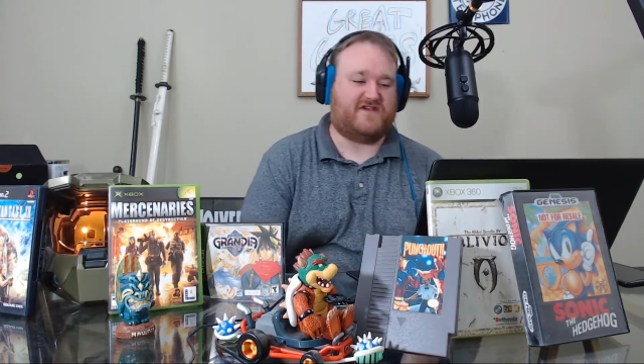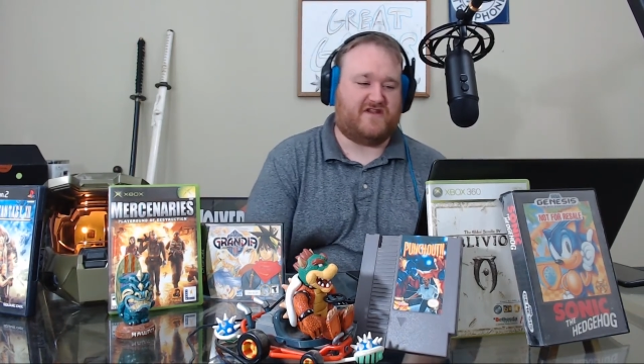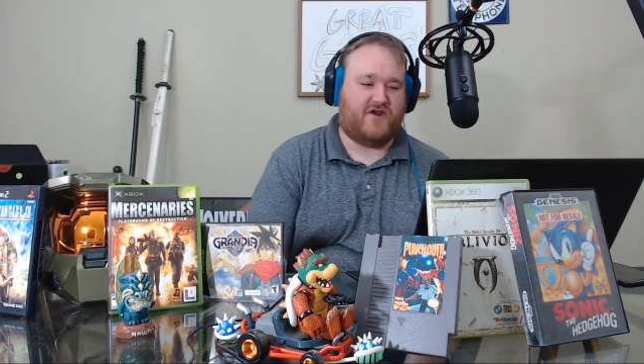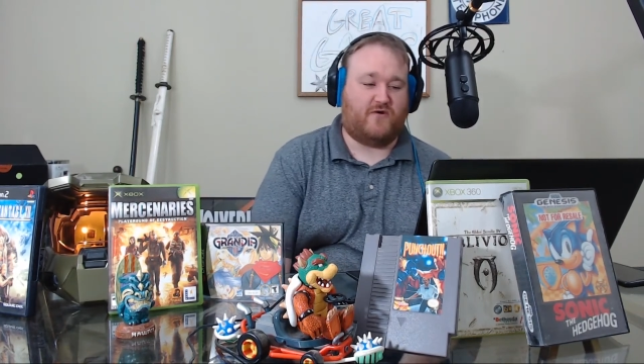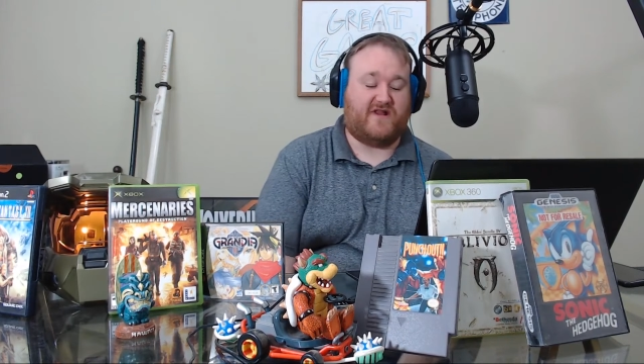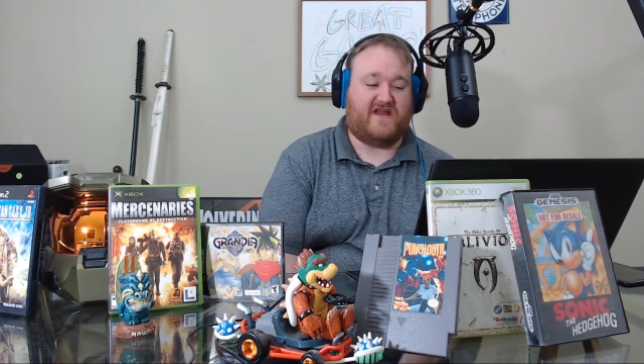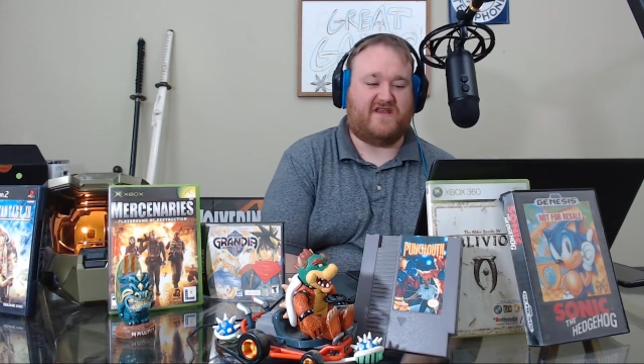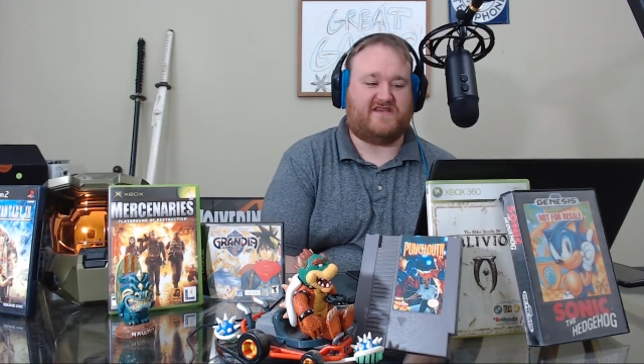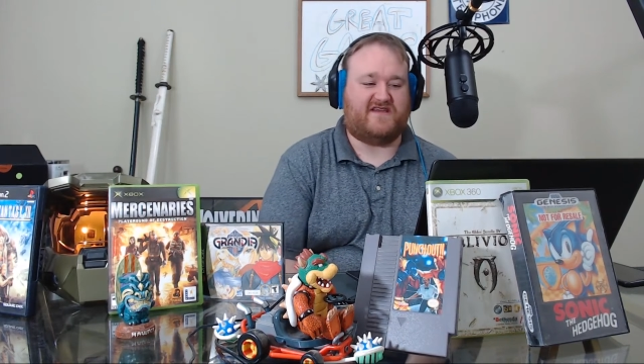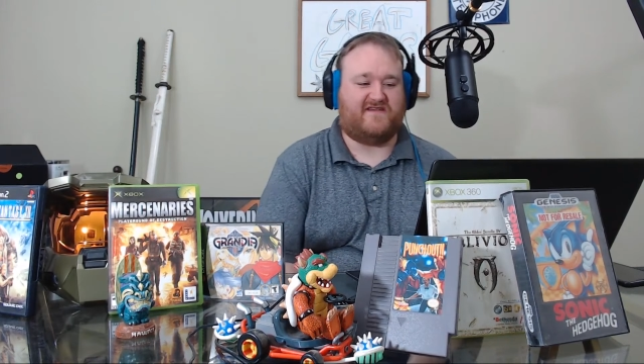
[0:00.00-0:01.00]
no
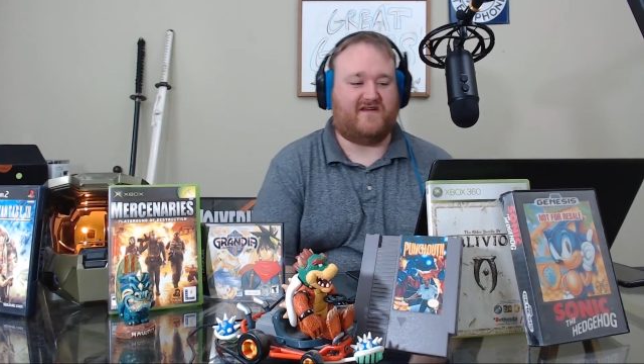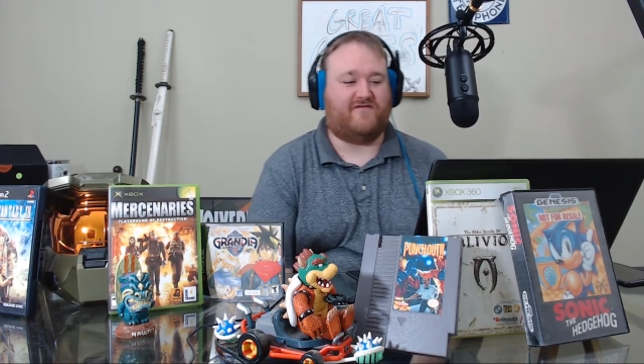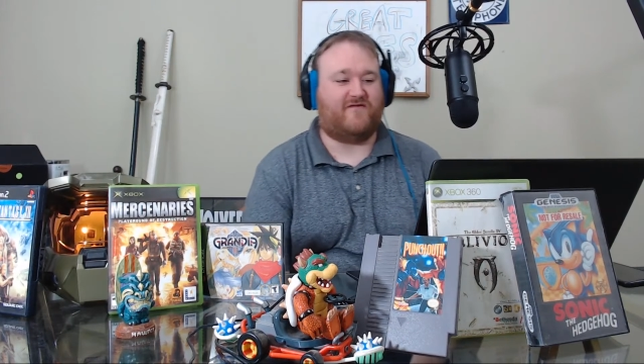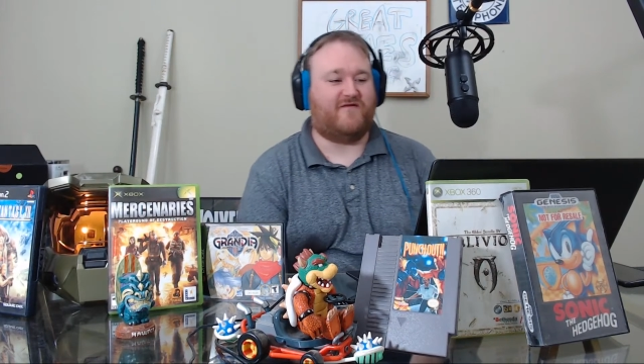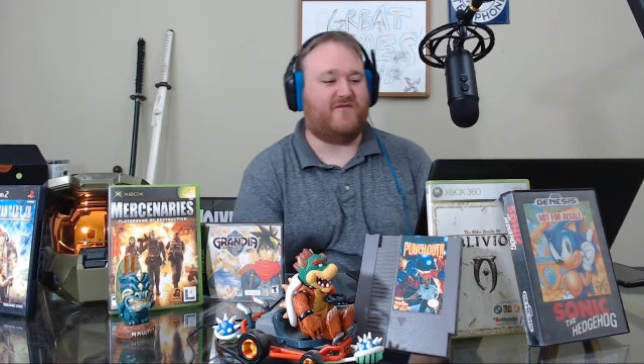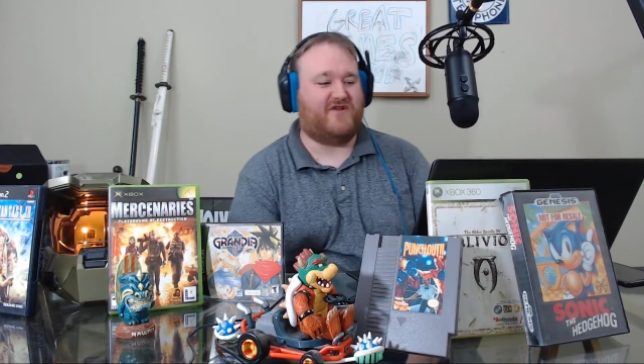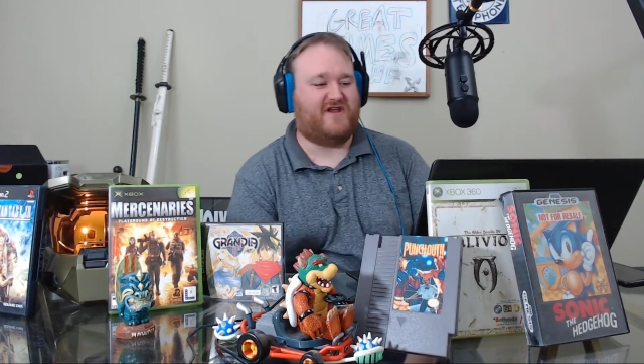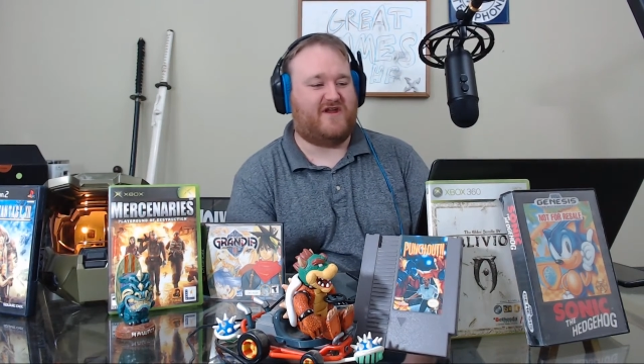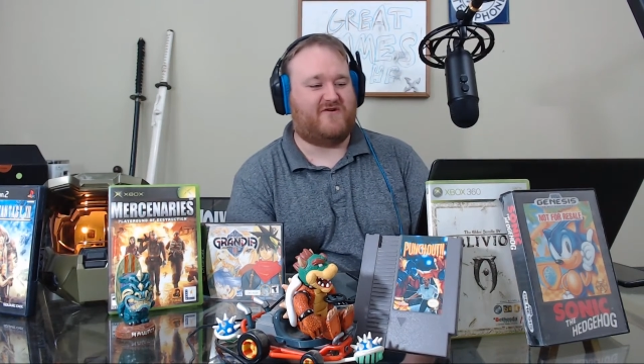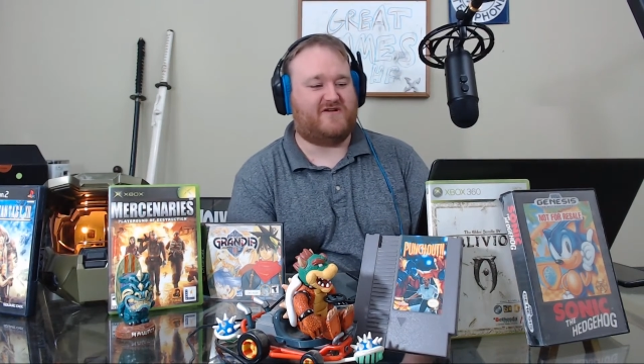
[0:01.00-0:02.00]
latency thing for a million
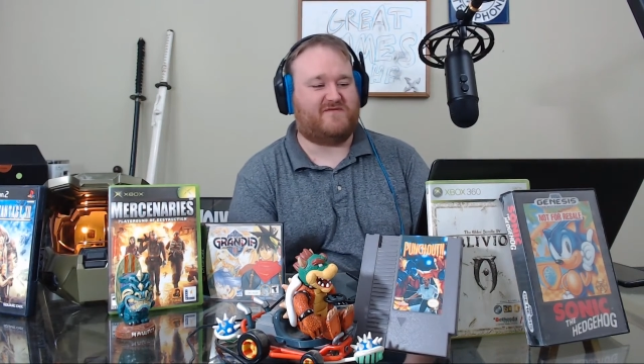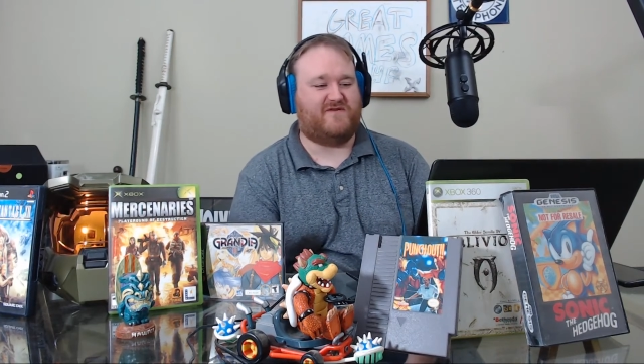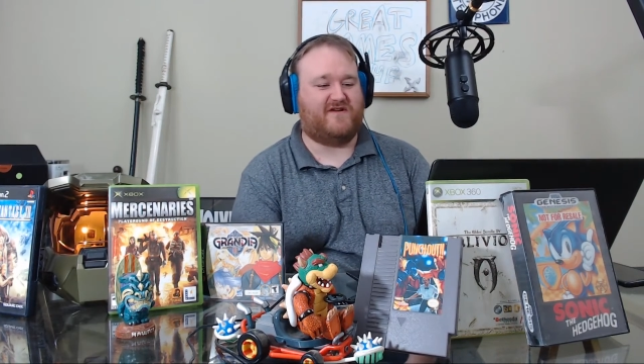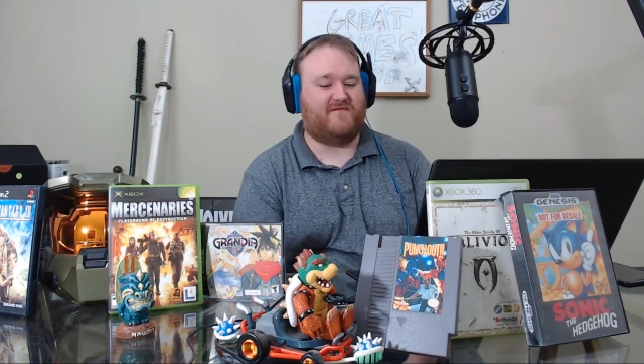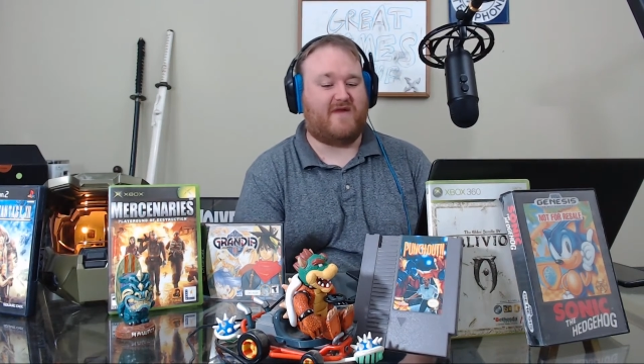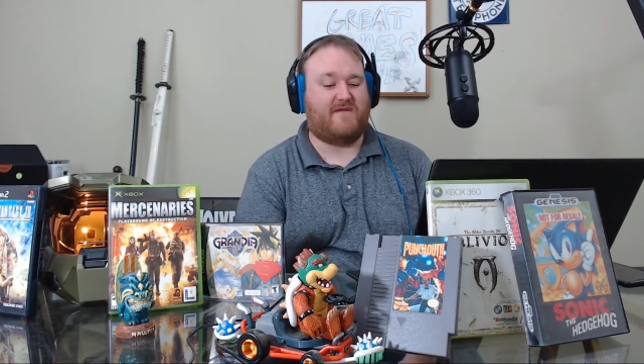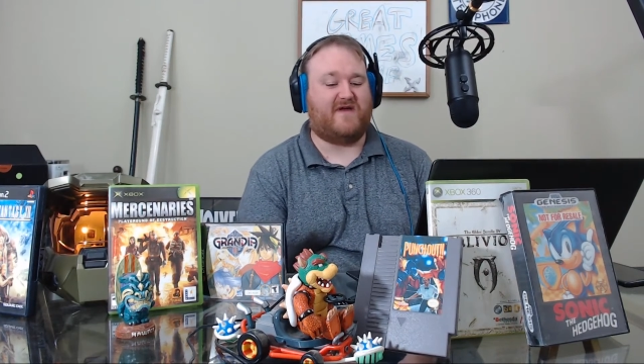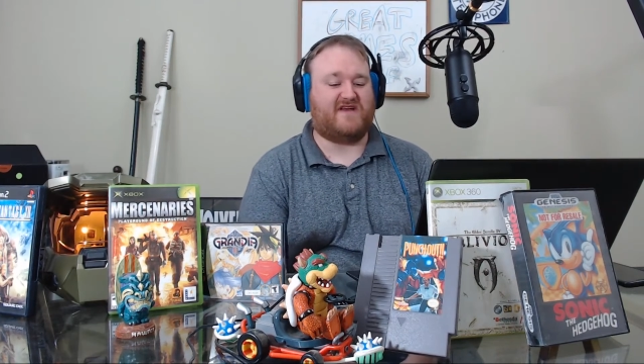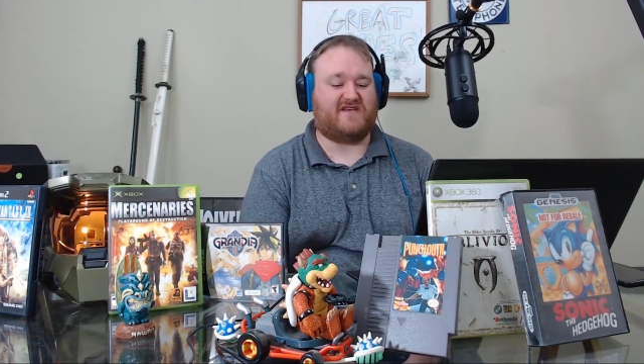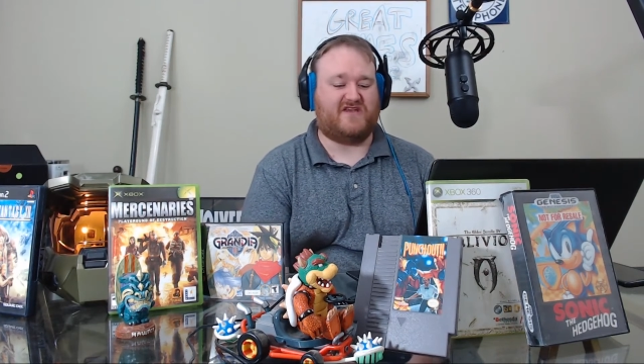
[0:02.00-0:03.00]
years, but my
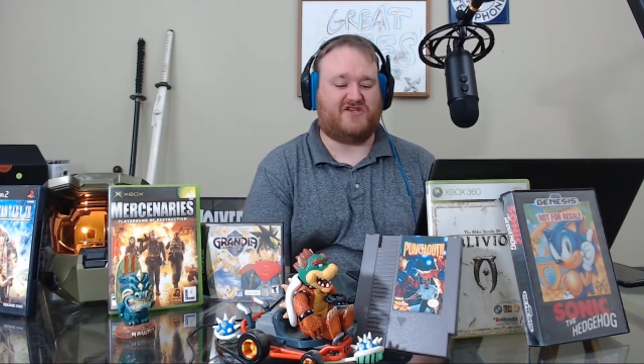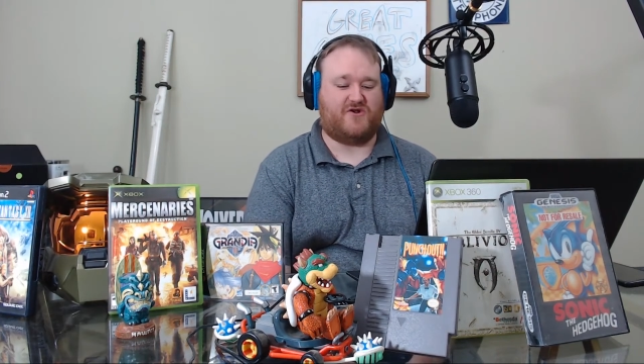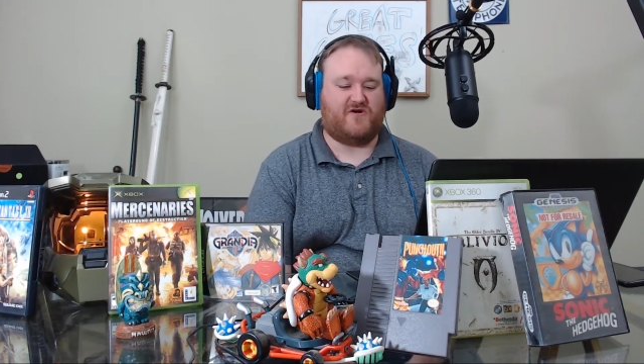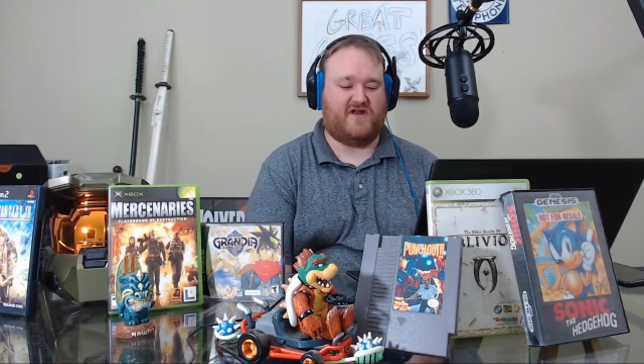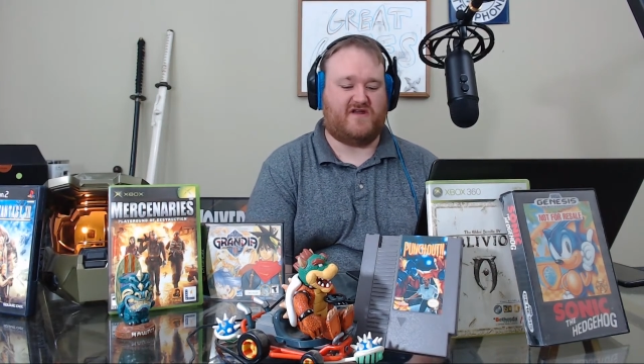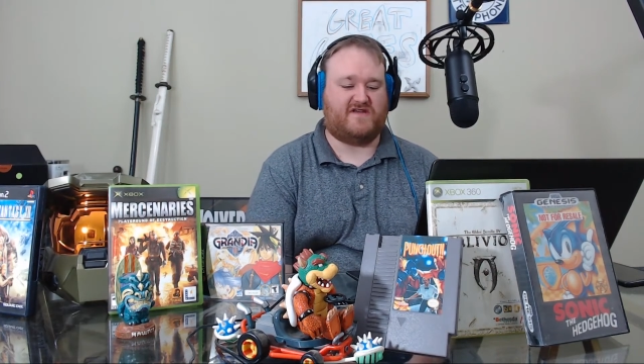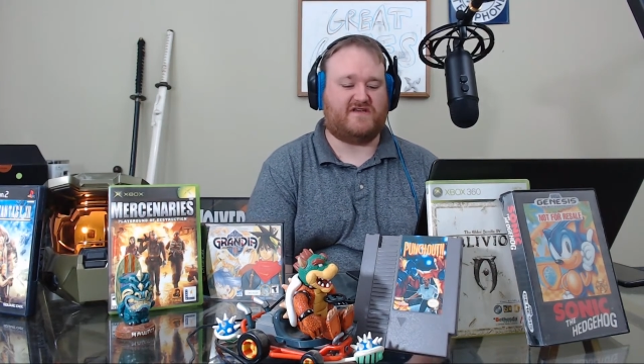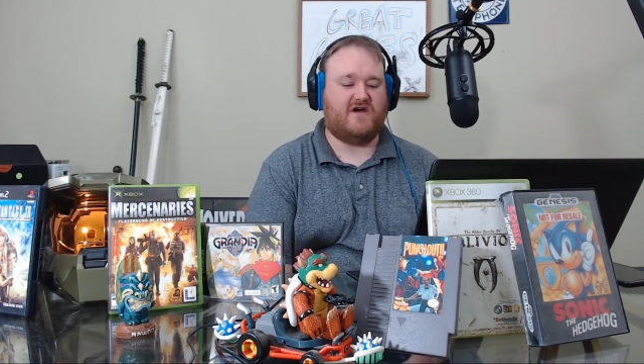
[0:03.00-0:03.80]
biggest concern is